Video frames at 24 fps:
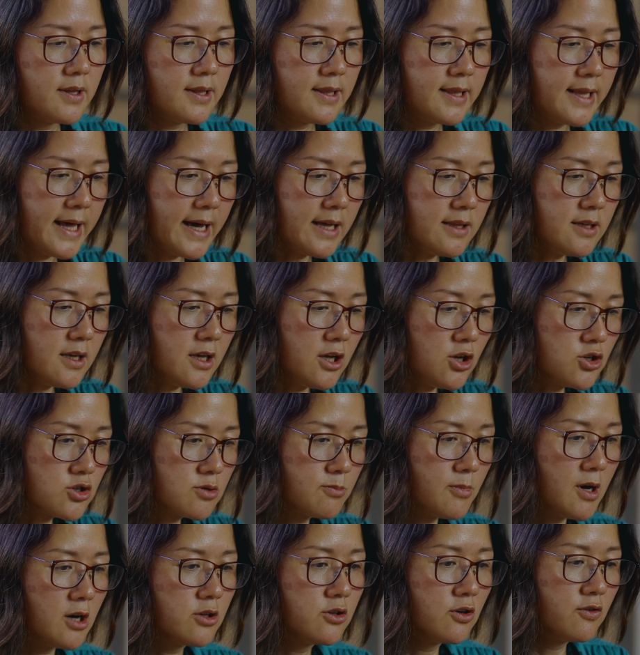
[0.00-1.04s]
let
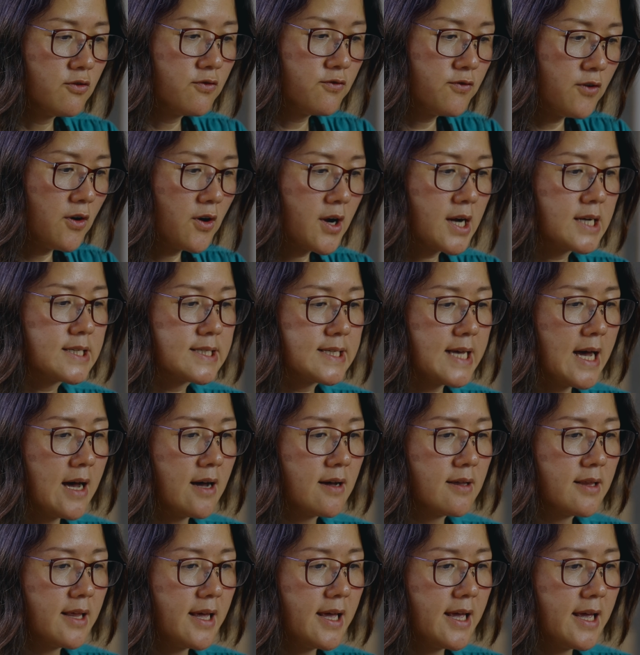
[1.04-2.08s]
each model focus
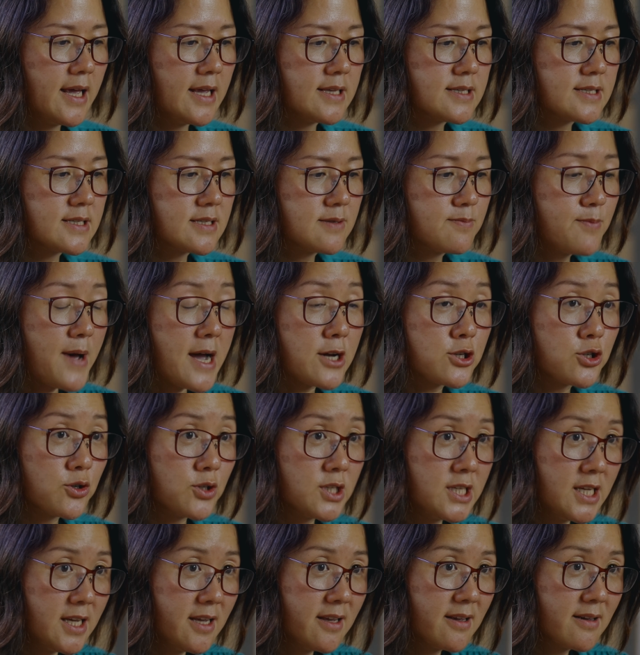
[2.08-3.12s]
on its
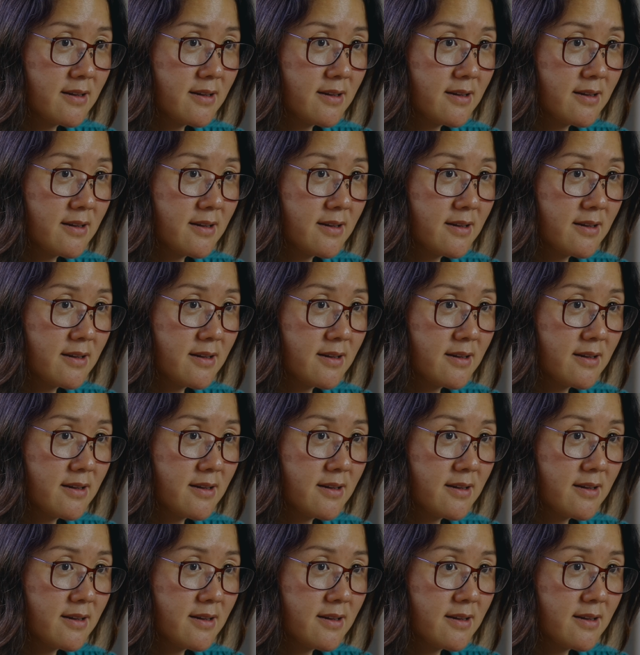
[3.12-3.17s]
specialty.